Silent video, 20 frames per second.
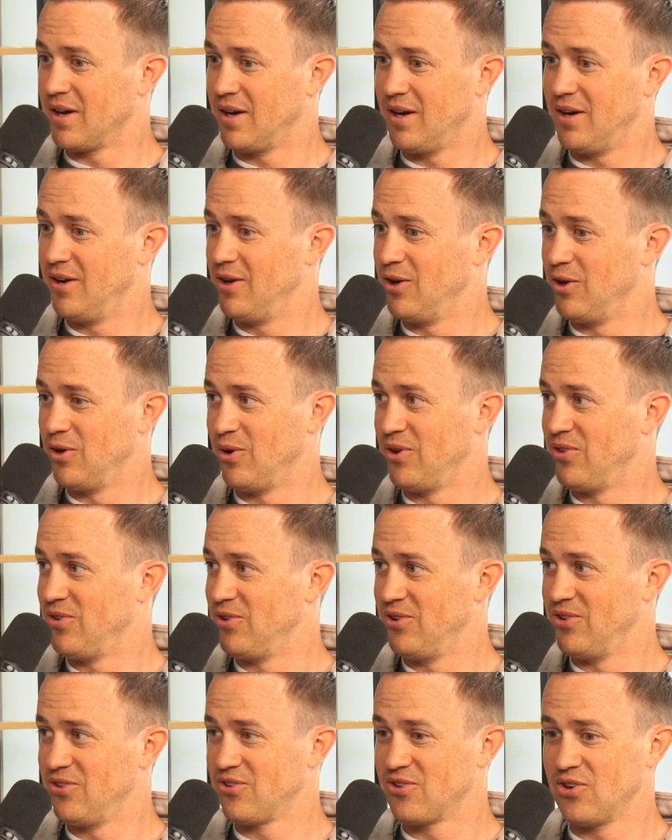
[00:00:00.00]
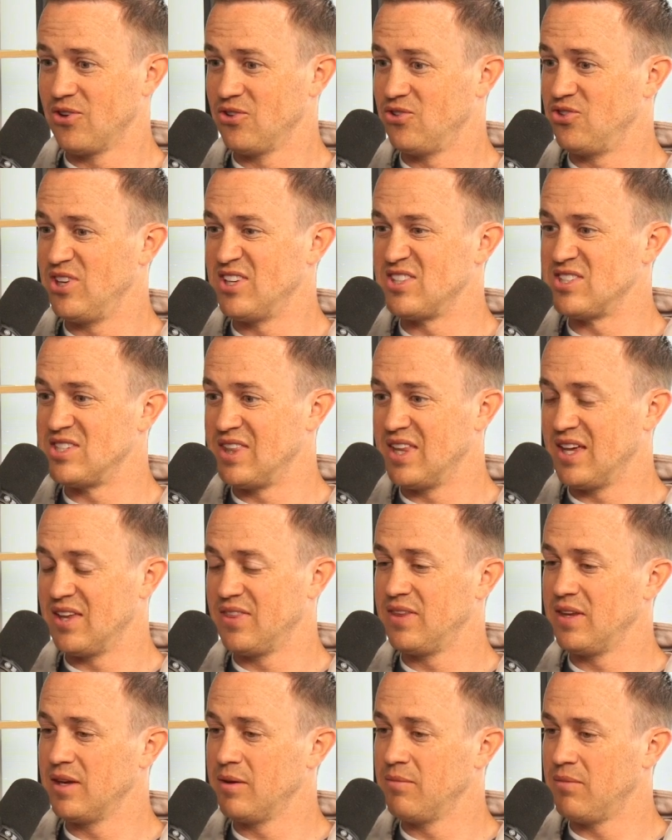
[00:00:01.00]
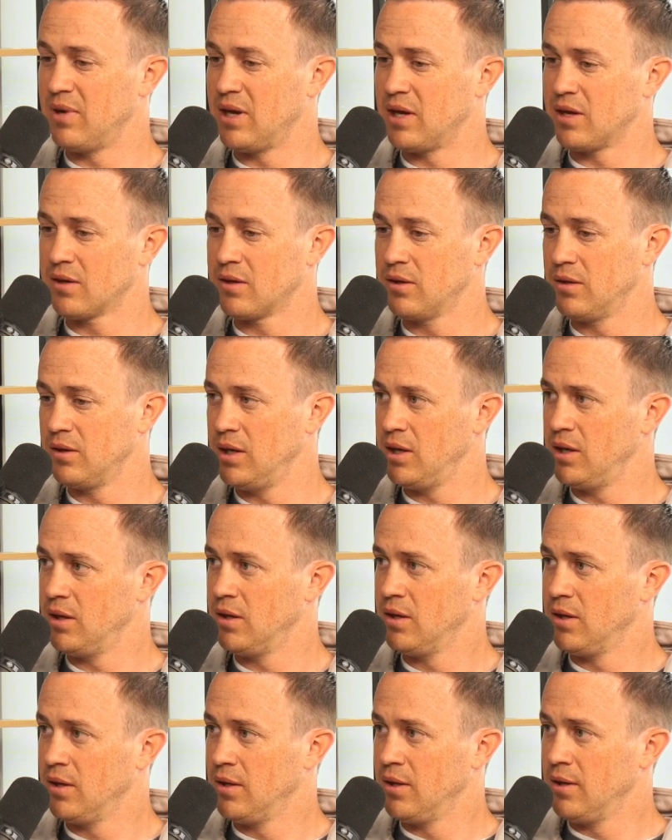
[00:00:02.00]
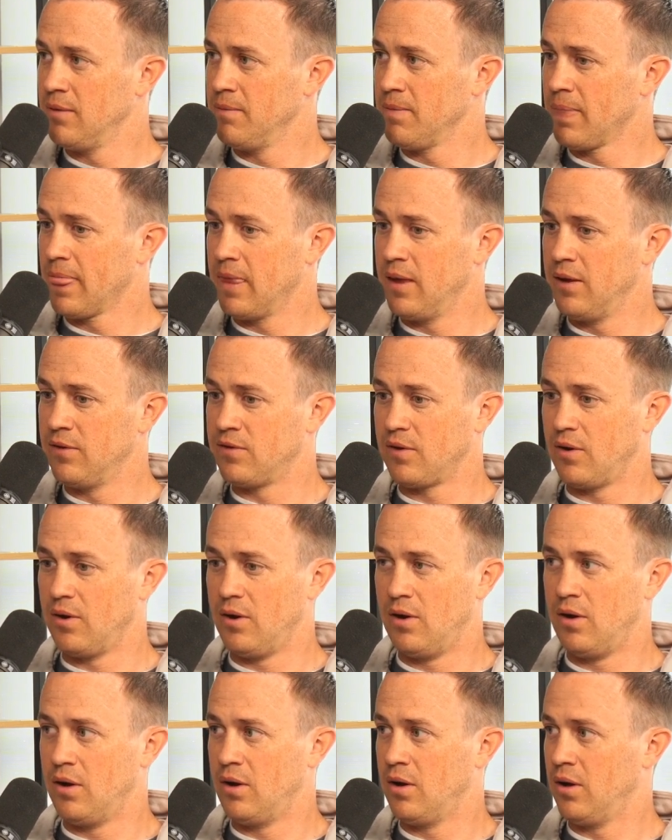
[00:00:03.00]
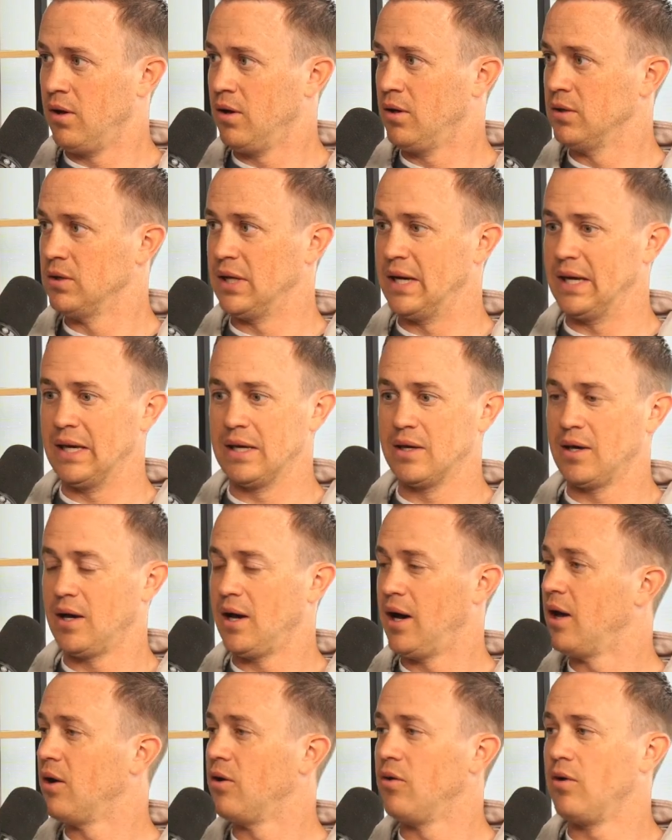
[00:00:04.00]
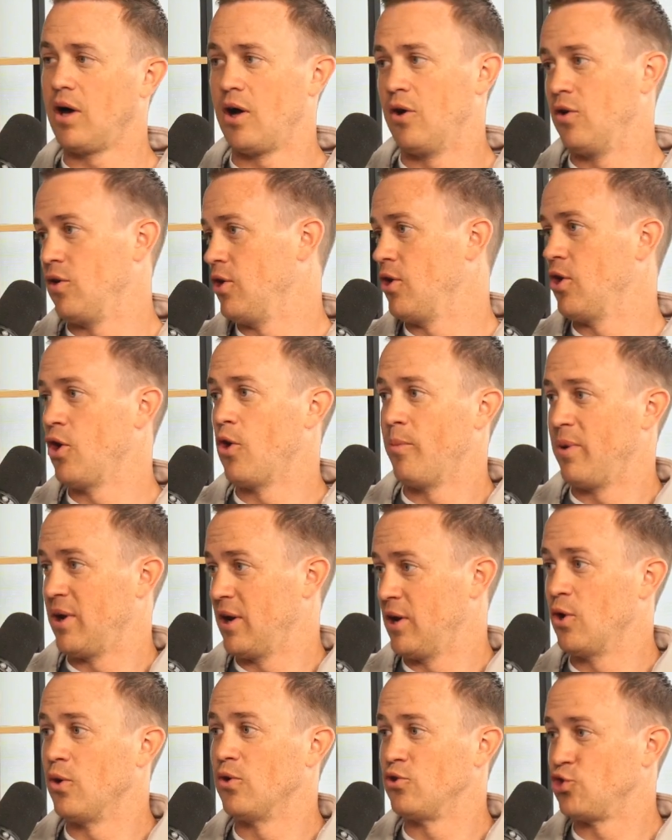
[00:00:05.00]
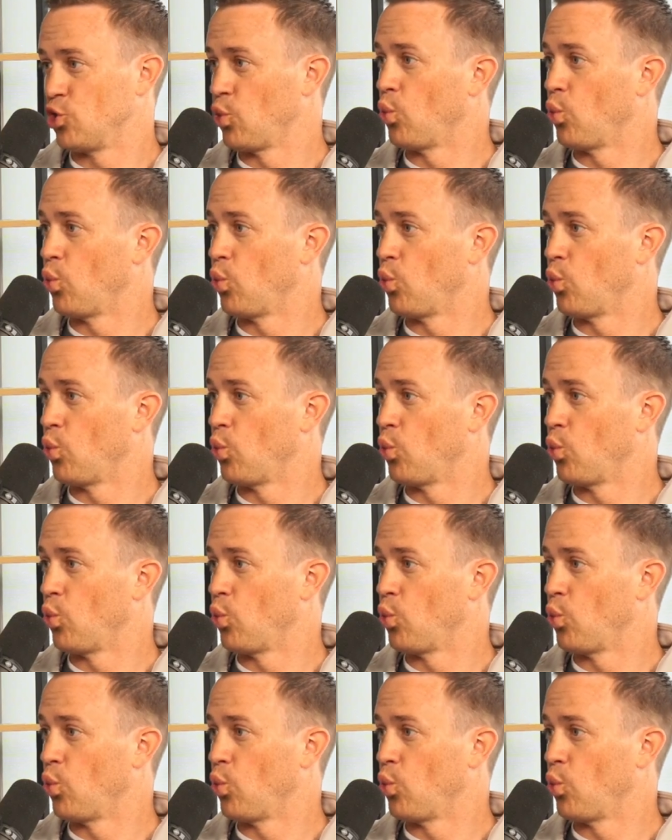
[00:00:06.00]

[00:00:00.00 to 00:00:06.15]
I don't even know what to do with this girl. She has nothing medically. It's all like, I don't even know, but I know it's your